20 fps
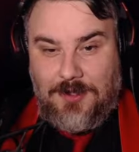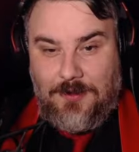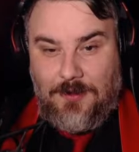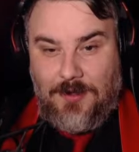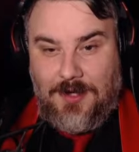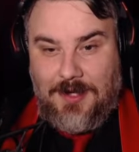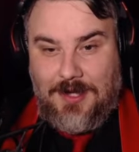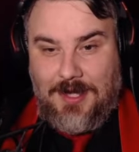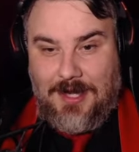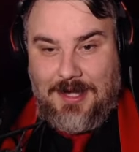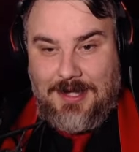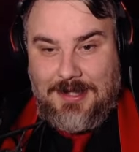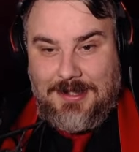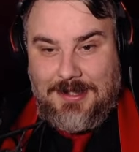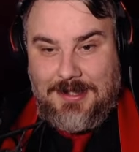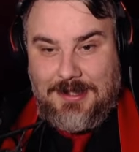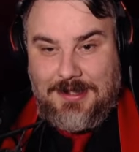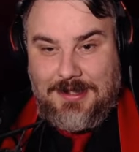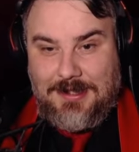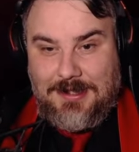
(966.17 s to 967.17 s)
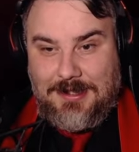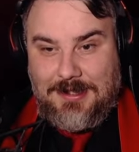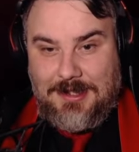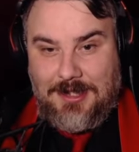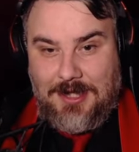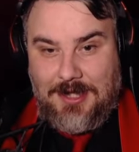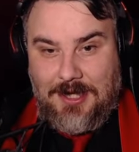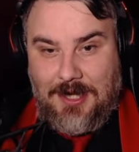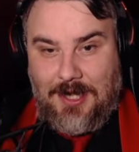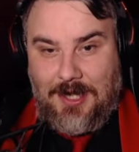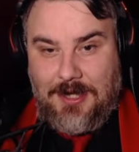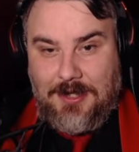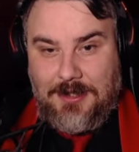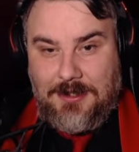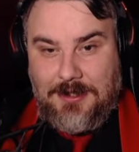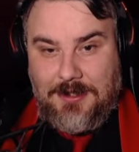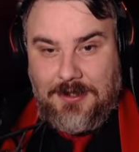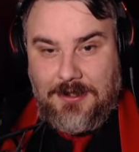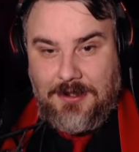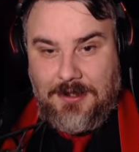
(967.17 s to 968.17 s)
You want to get it to guard,
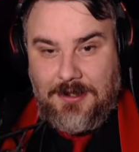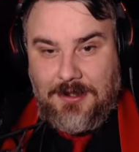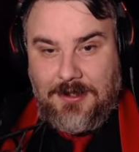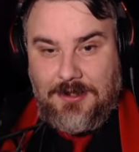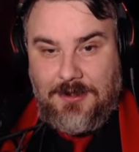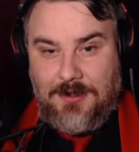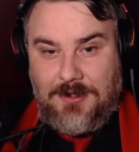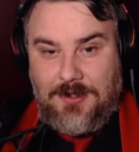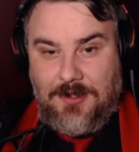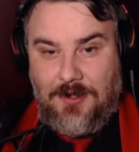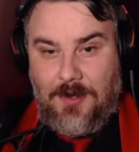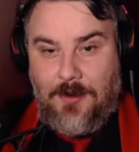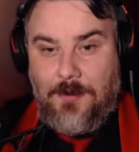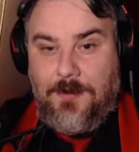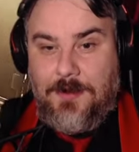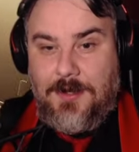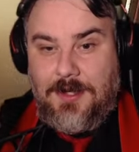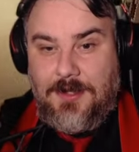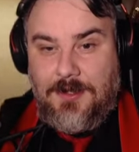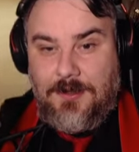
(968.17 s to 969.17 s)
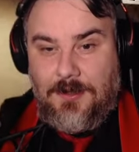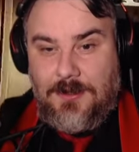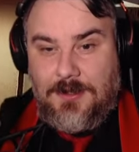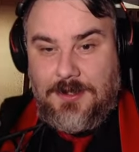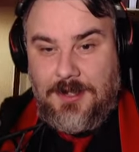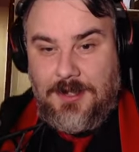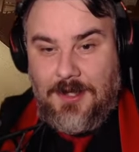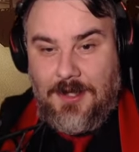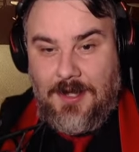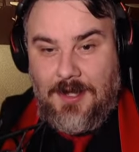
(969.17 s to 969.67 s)
so it's not opening doors.